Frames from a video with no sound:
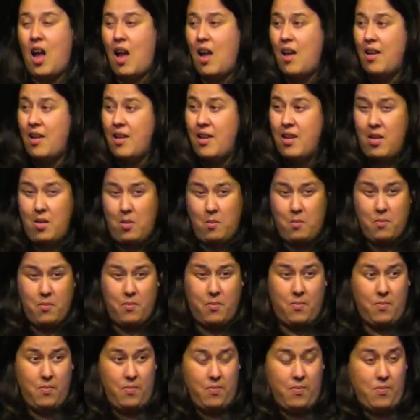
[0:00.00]
you look
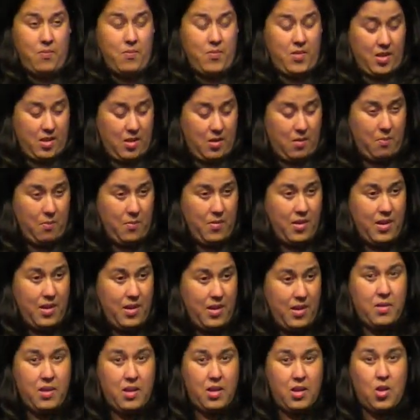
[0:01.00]
up and your
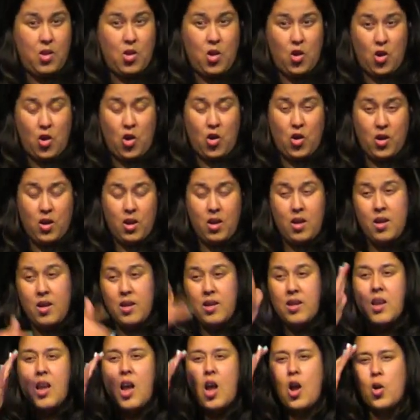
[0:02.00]
mind is at
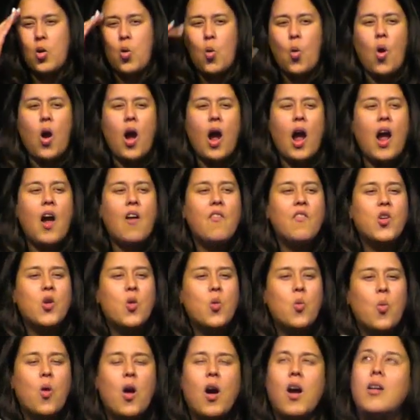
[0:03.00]
peace and you're like,
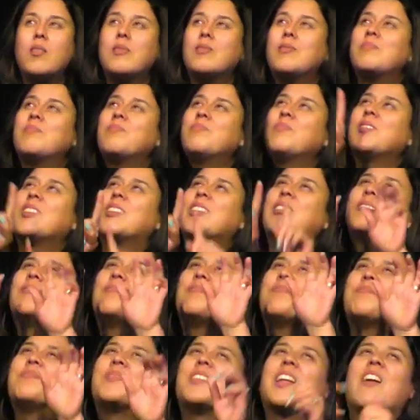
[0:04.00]
oh, there is light,
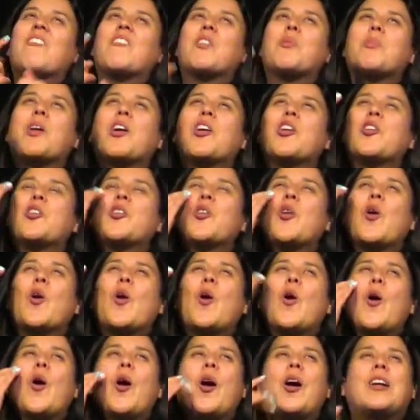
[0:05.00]
there's things to
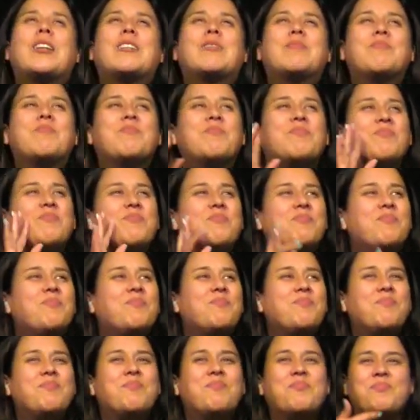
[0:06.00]
look at.
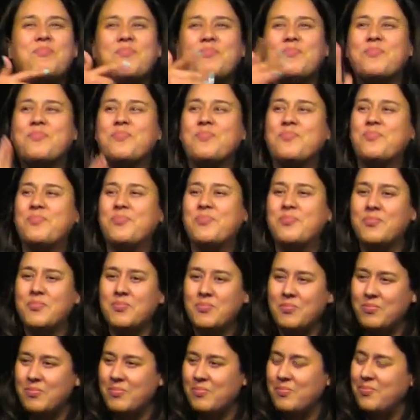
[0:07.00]
And you
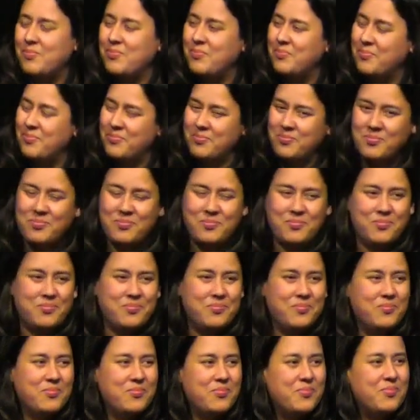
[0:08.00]
know, like
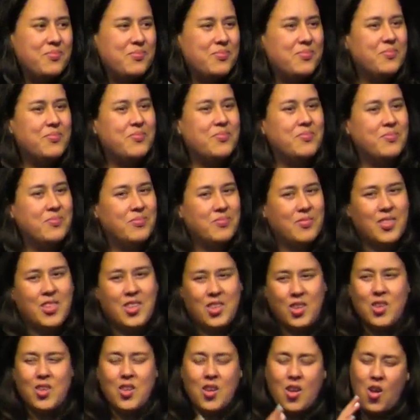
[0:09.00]
thousands and thousands of
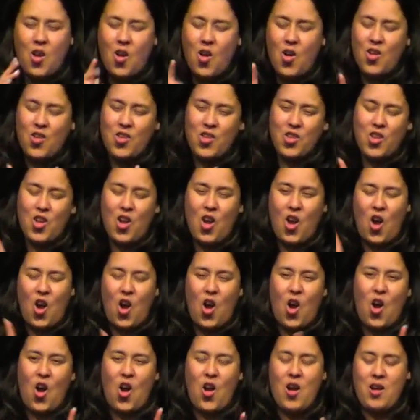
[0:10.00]
stars are
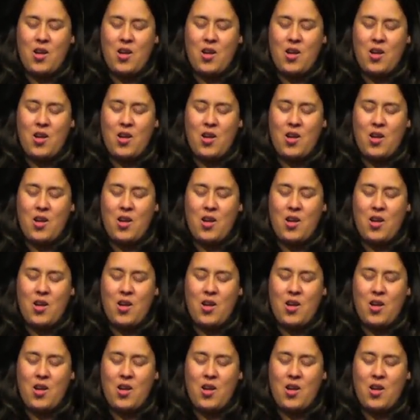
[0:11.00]
there.